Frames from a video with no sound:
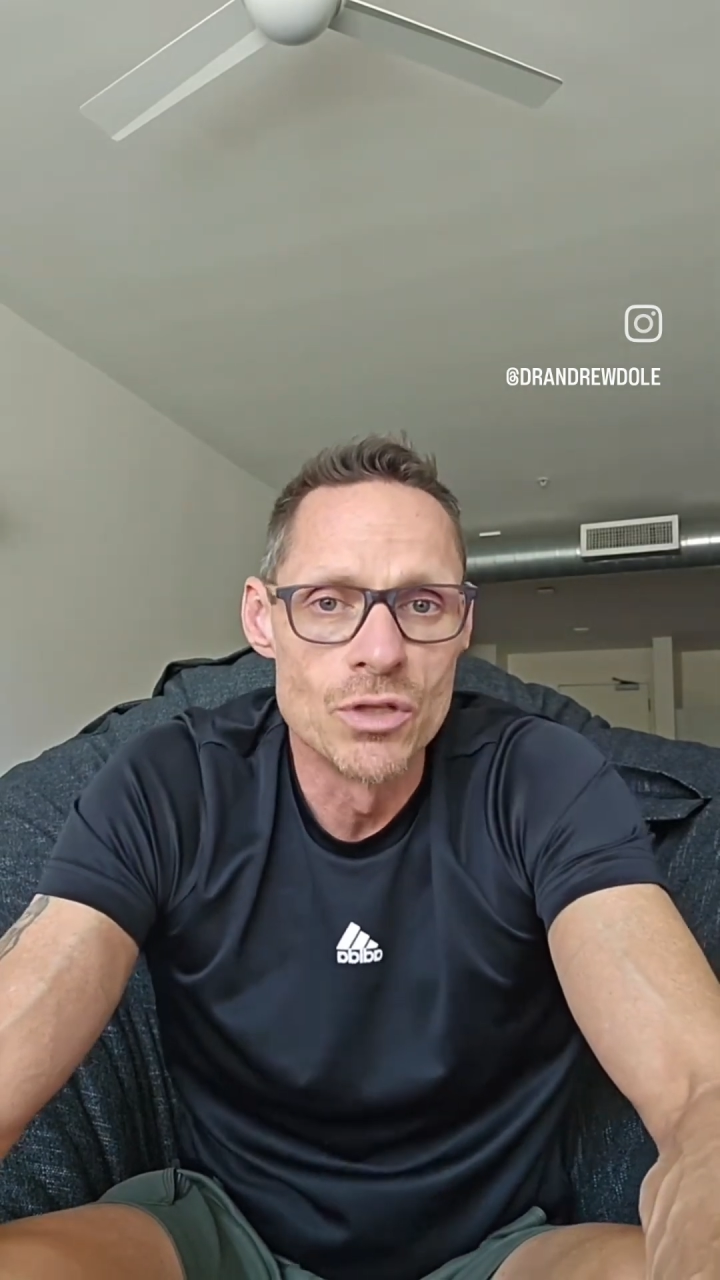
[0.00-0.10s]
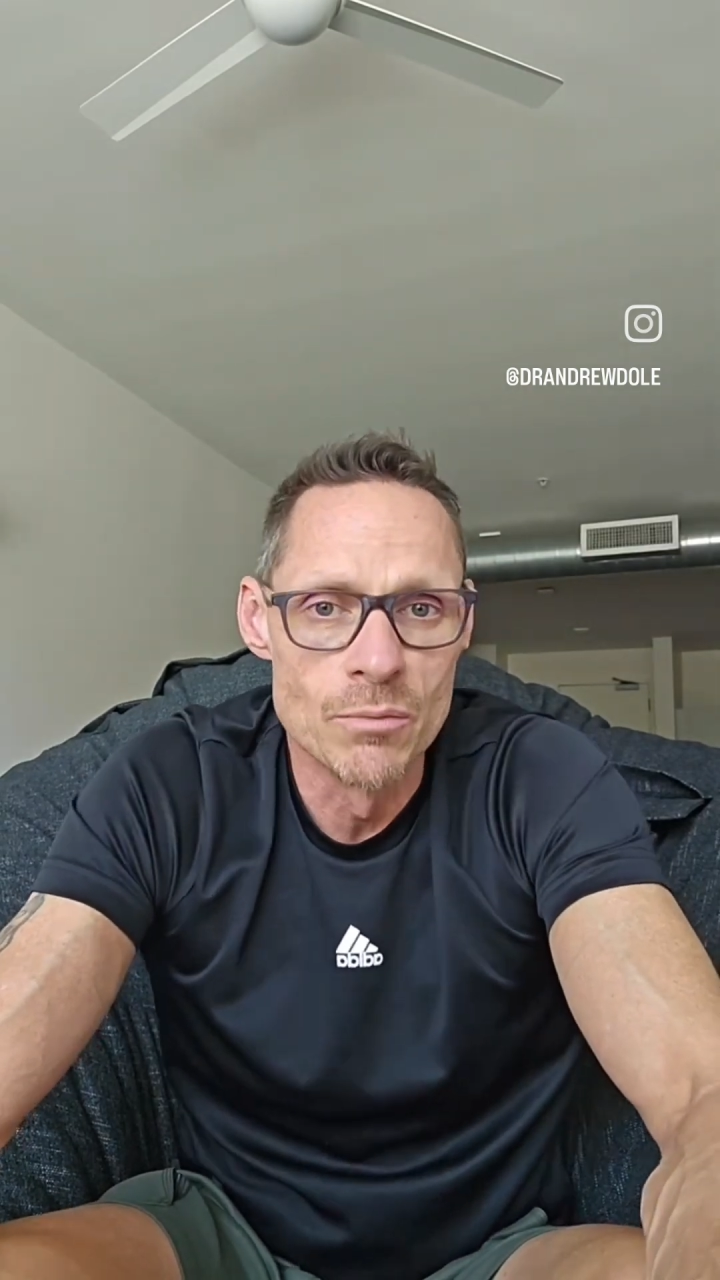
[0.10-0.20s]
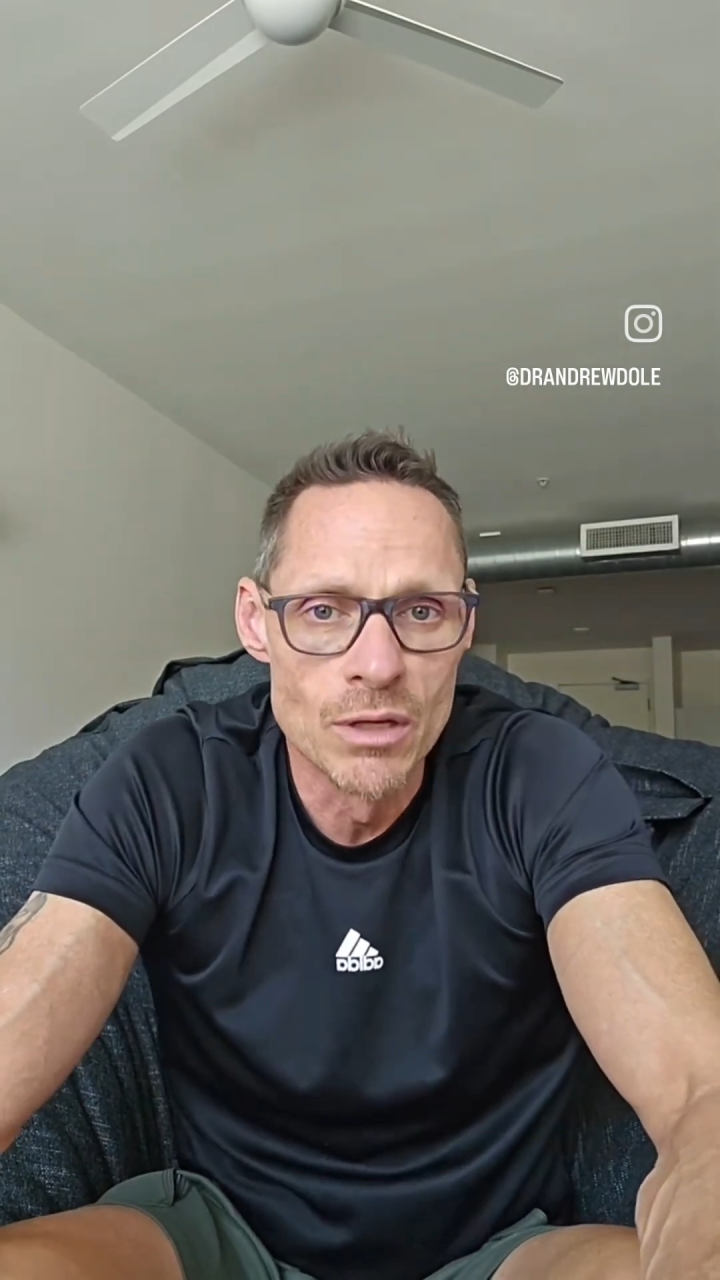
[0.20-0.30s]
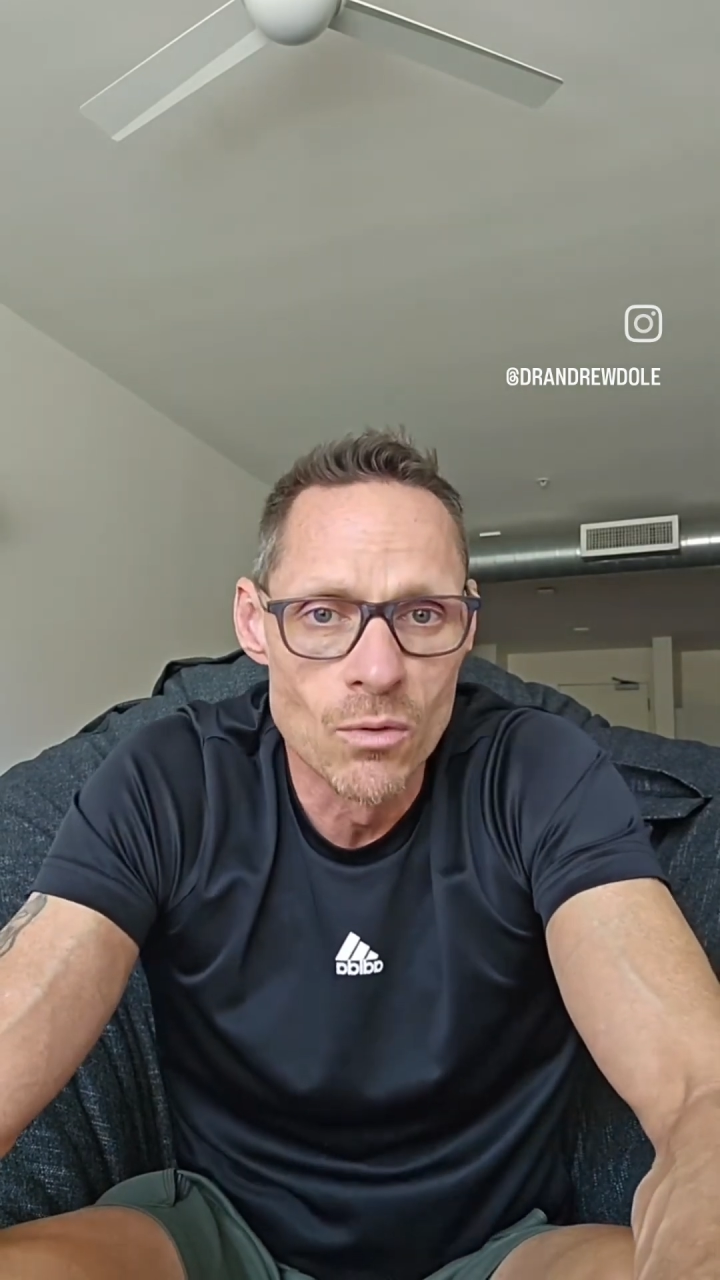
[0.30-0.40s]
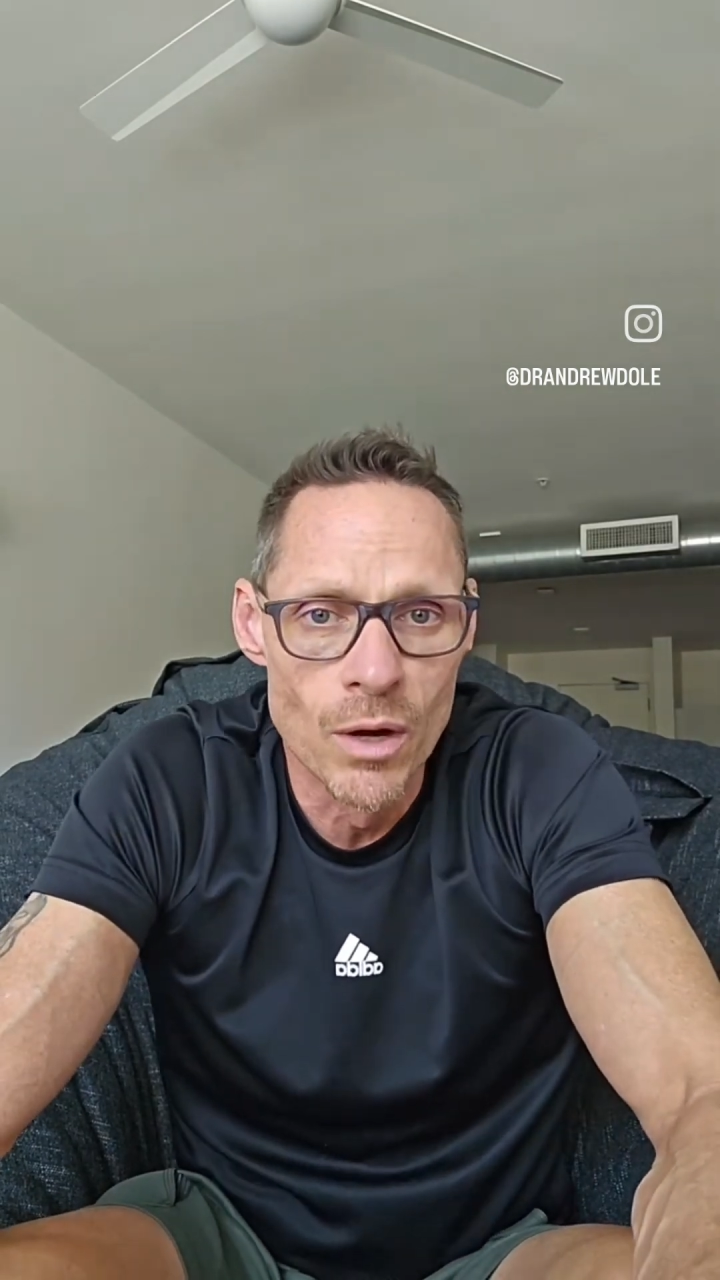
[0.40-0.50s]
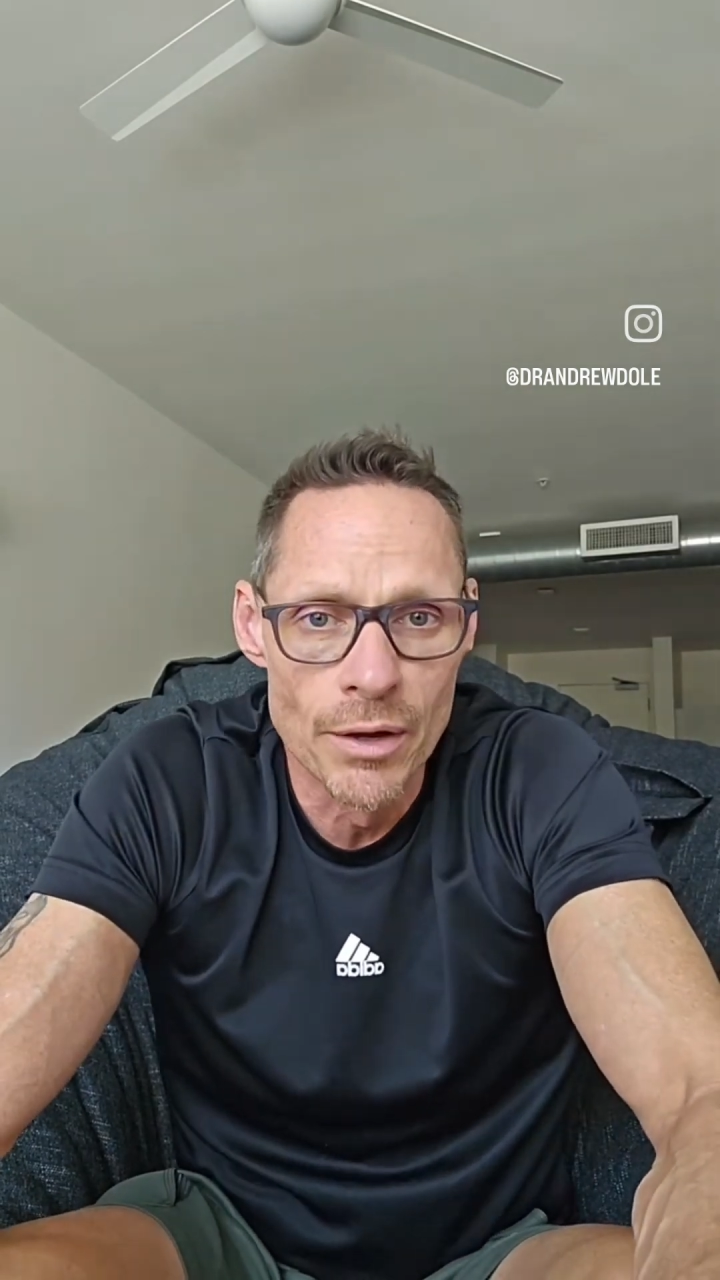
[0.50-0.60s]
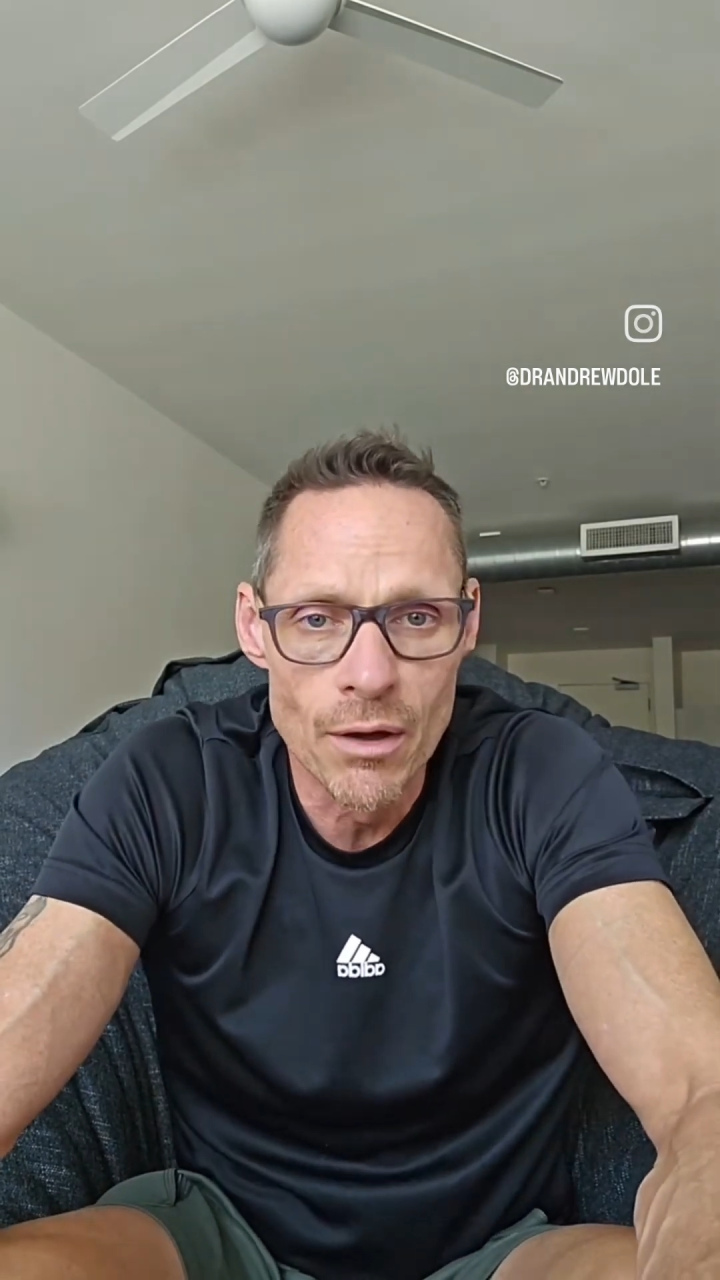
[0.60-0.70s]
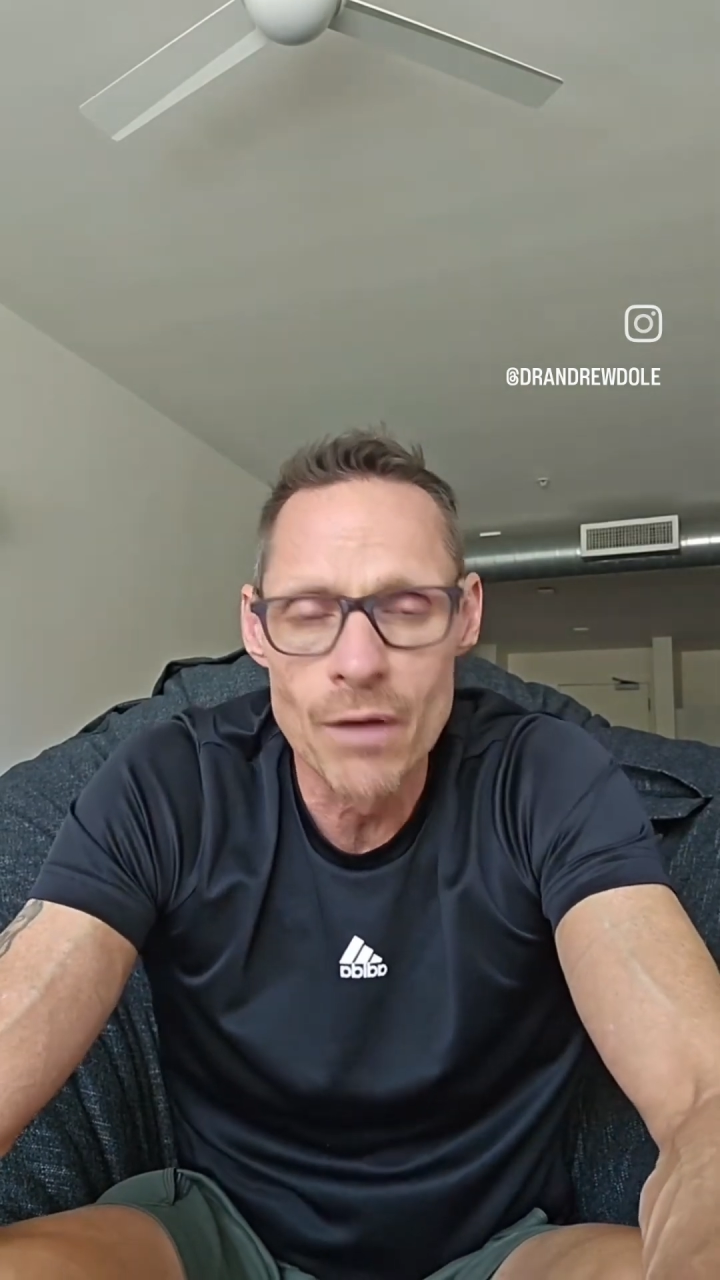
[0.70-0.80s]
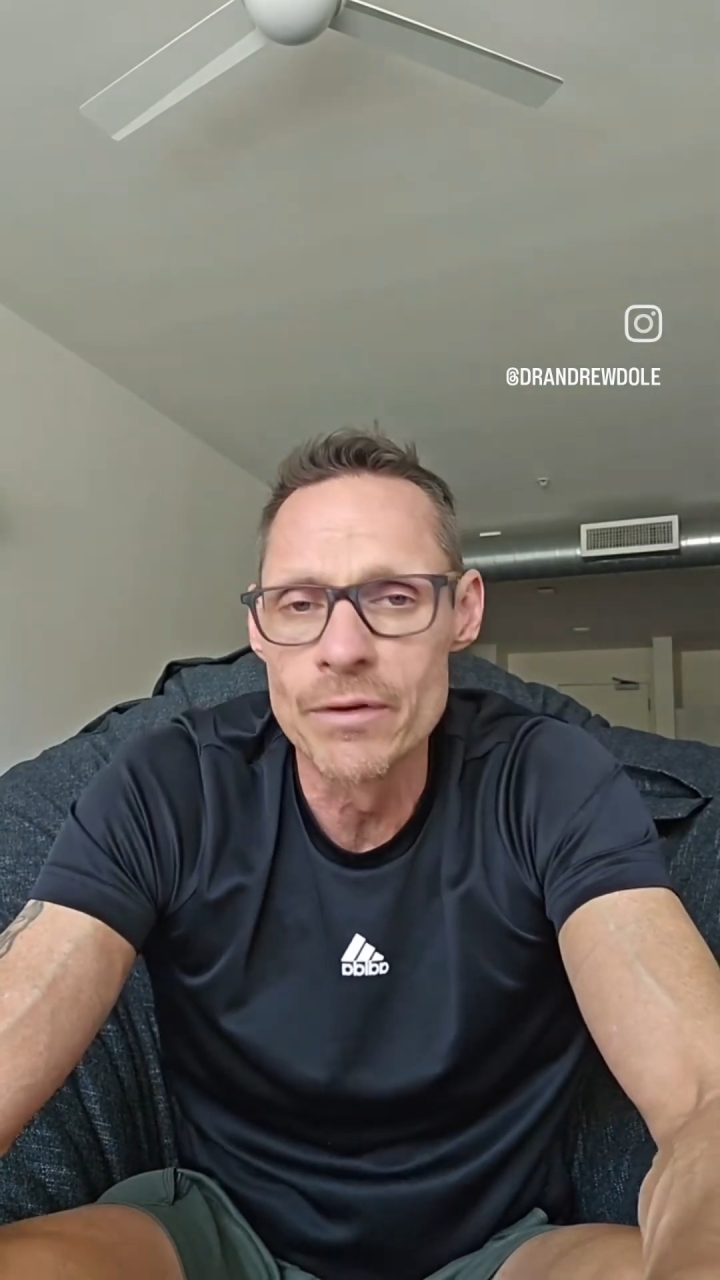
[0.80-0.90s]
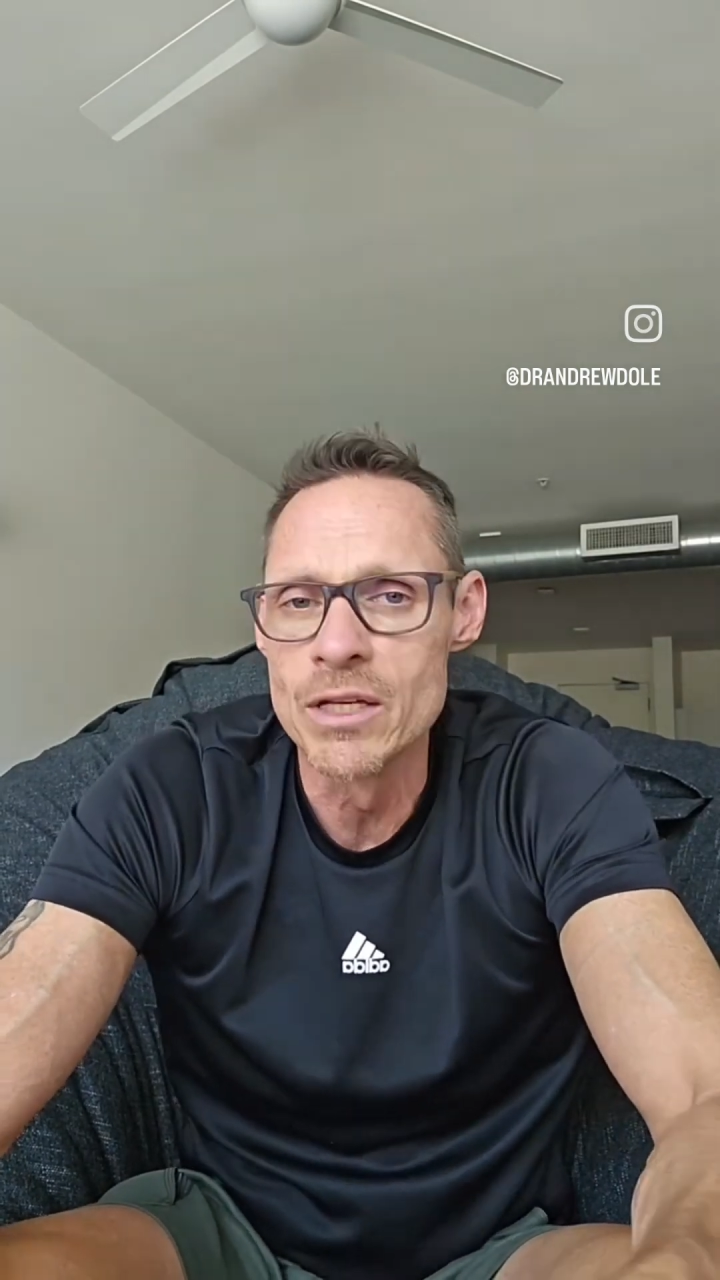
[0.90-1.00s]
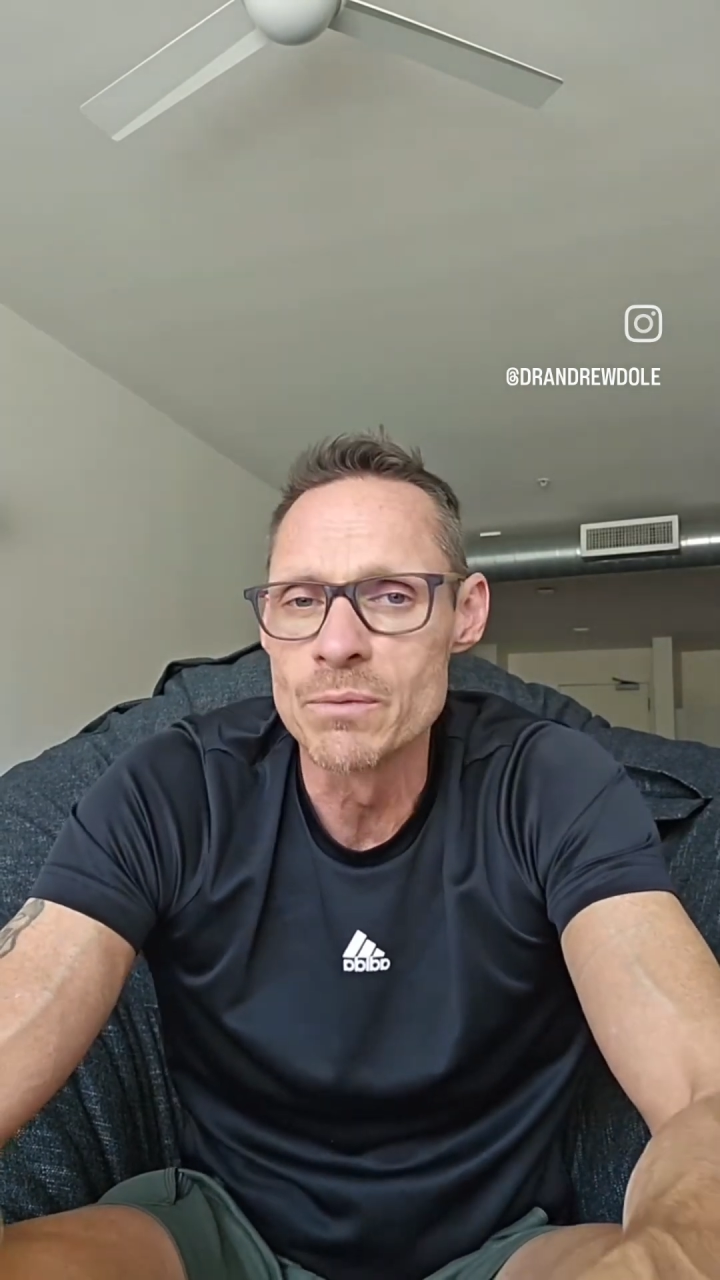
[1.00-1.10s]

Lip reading: It'd be quite obvious.